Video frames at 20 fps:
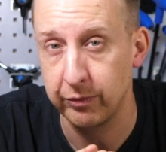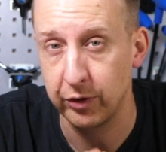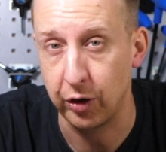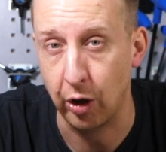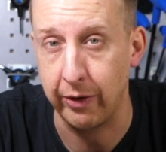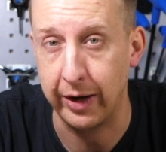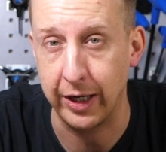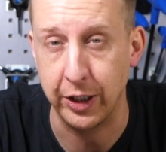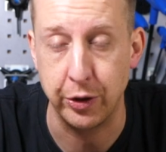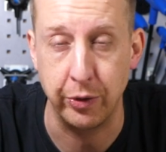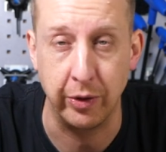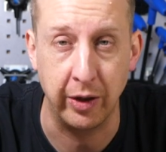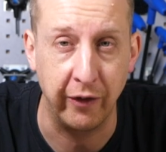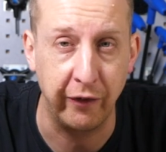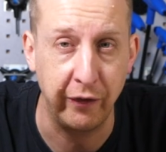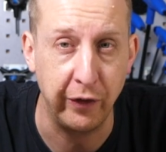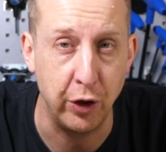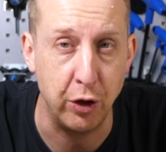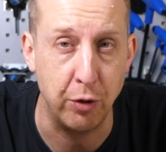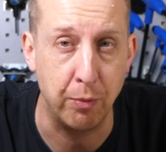direct you in
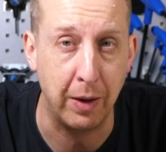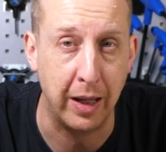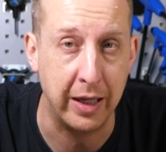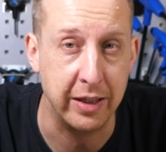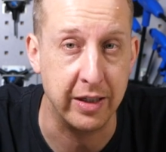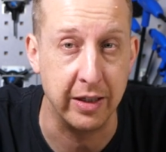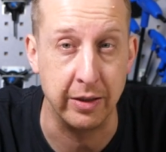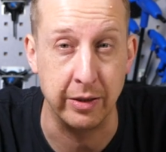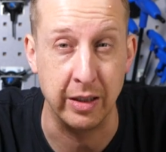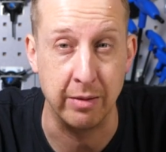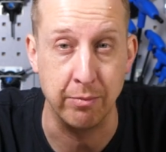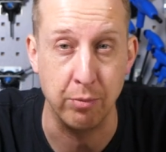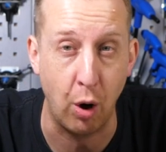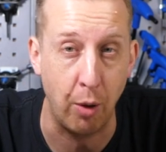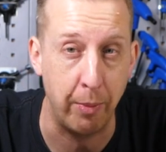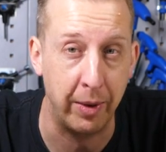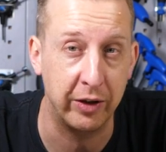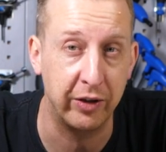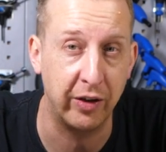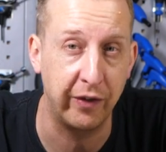a few places you
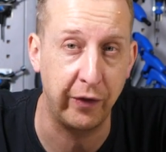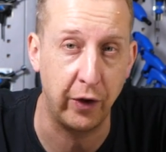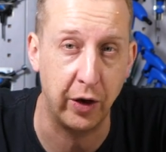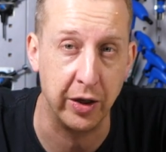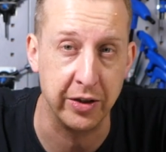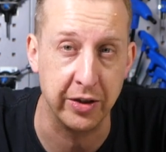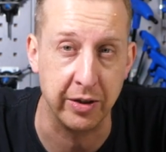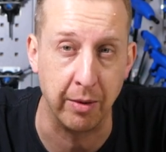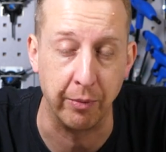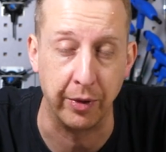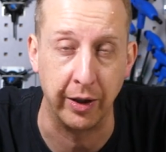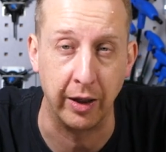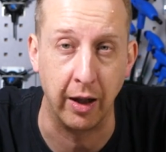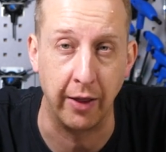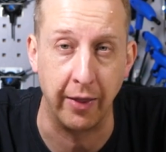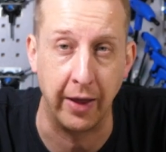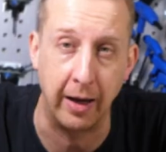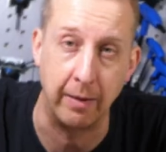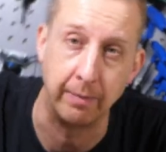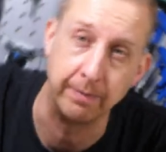might be able to find something like that.